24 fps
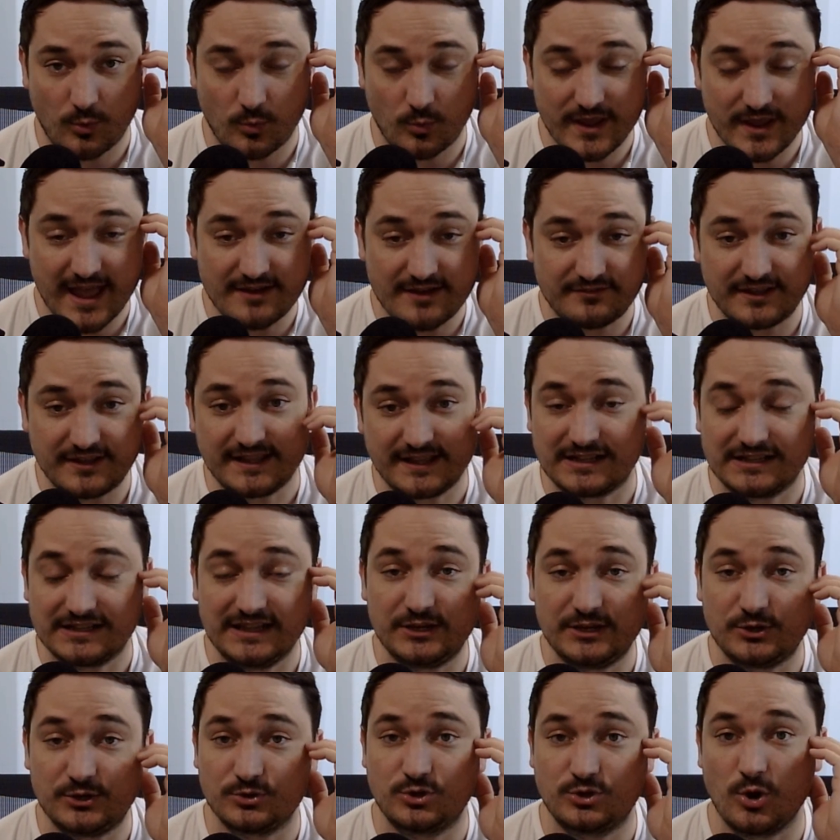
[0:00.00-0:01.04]
We have a
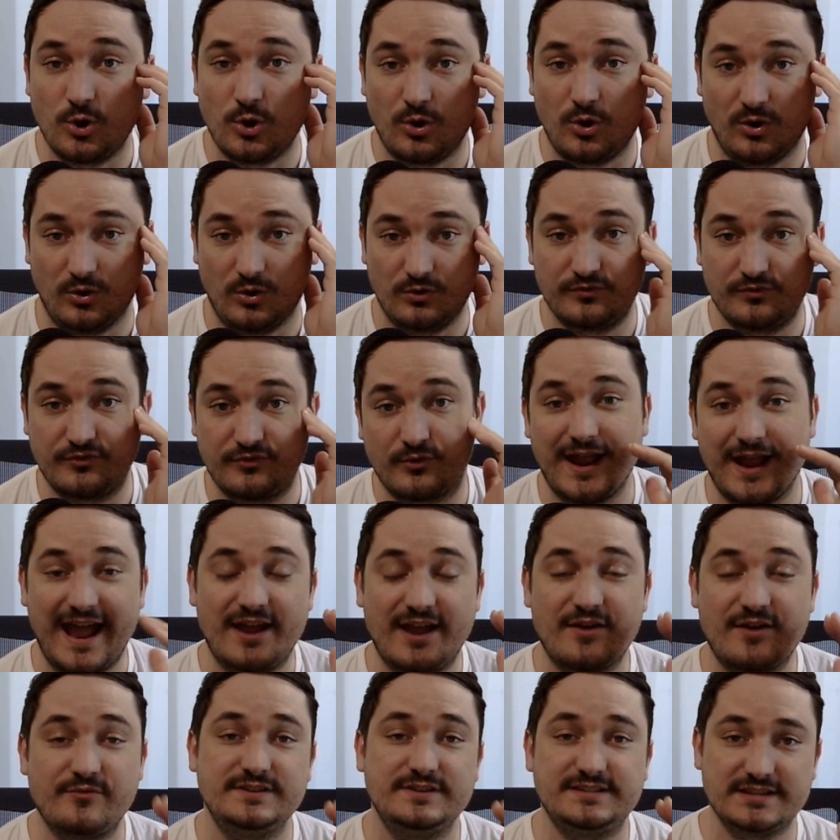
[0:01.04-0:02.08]
clear goal for
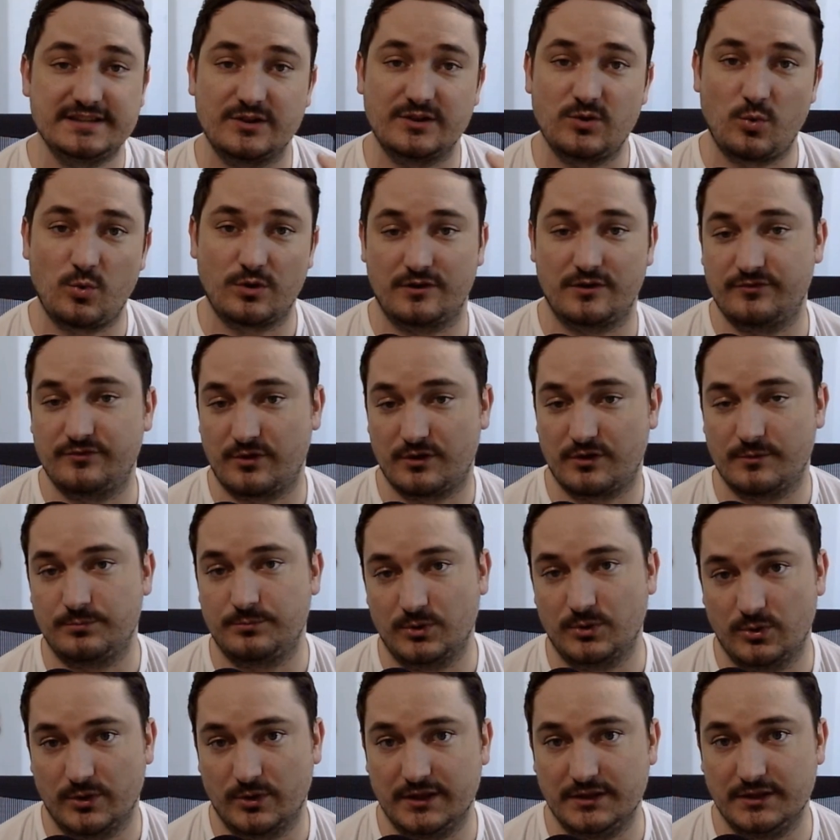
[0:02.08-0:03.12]
every single one of our
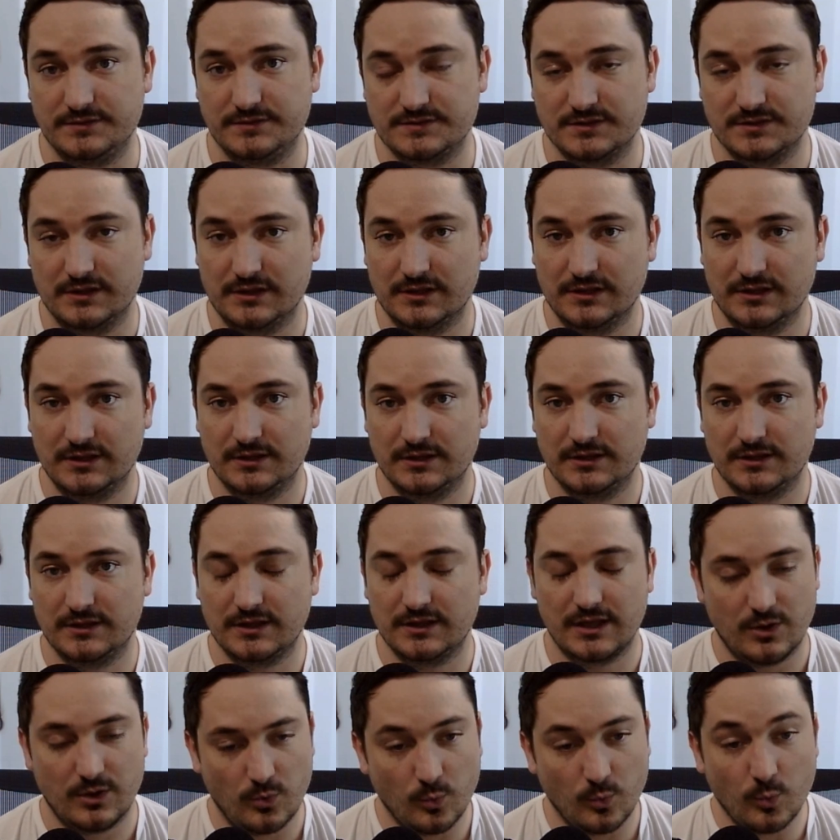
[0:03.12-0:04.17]
employees.
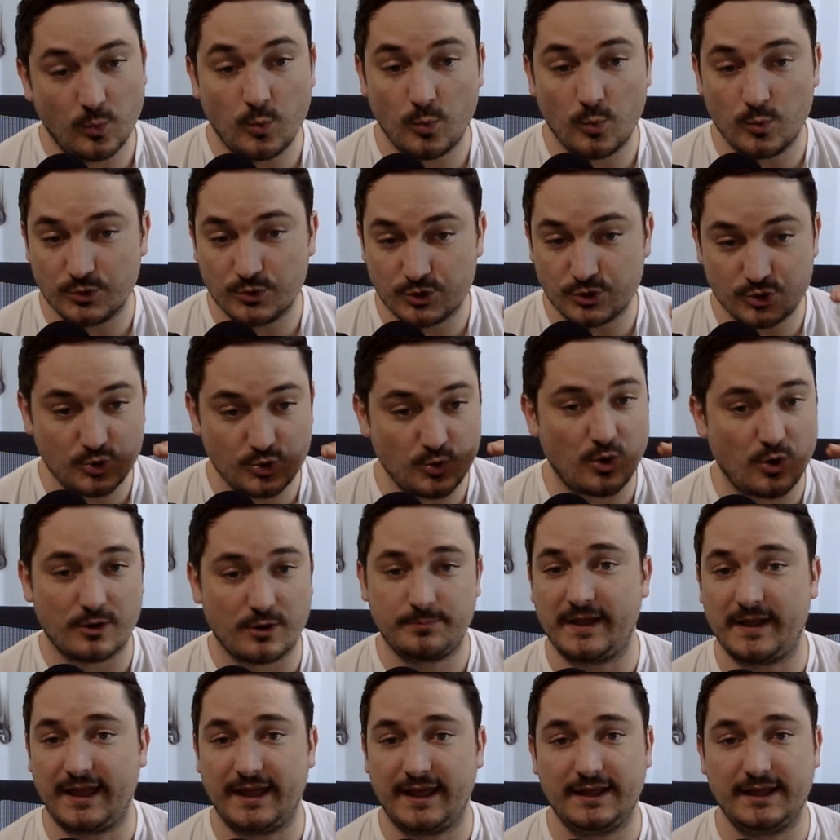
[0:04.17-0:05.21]
You are
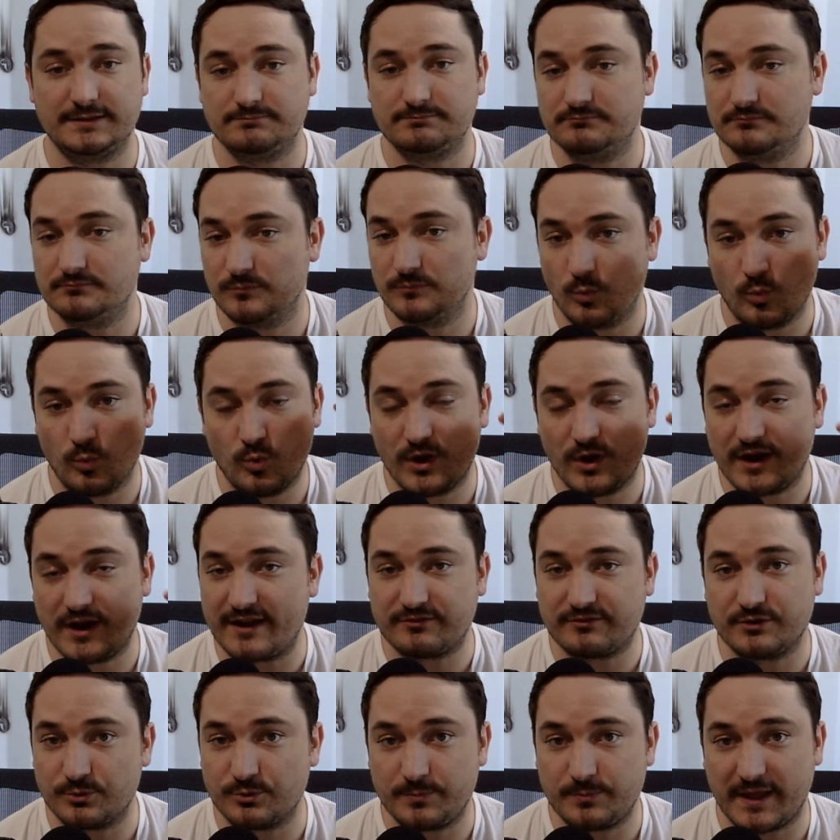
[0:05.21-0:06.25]
paid whatever
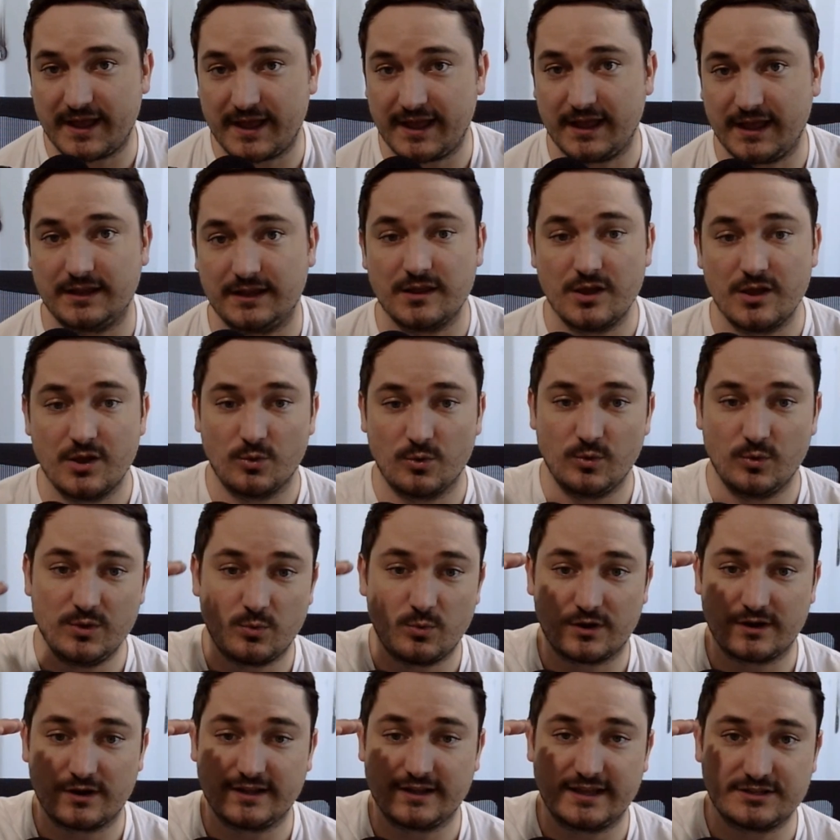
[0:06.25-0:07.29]
you're paid. We
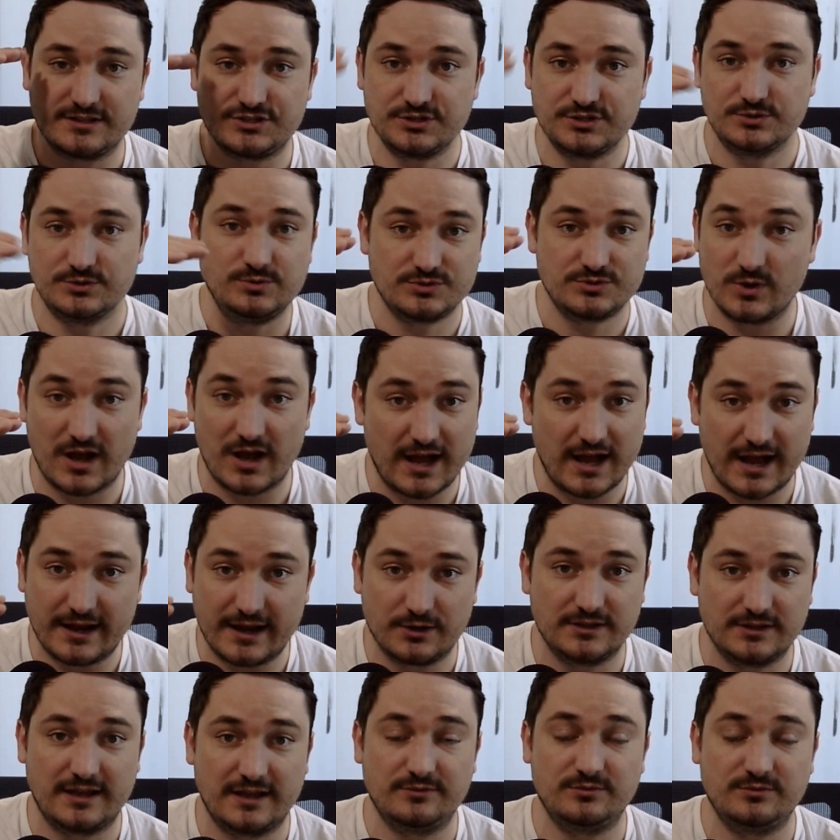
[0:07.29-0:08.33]
want to get you to a higher
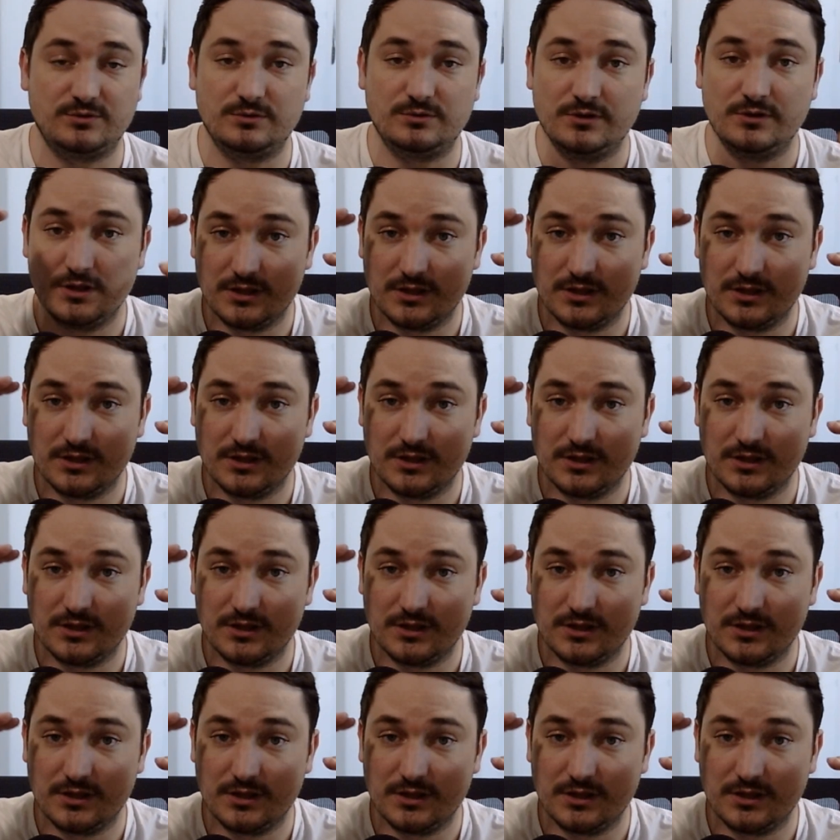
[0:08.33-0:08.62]
level.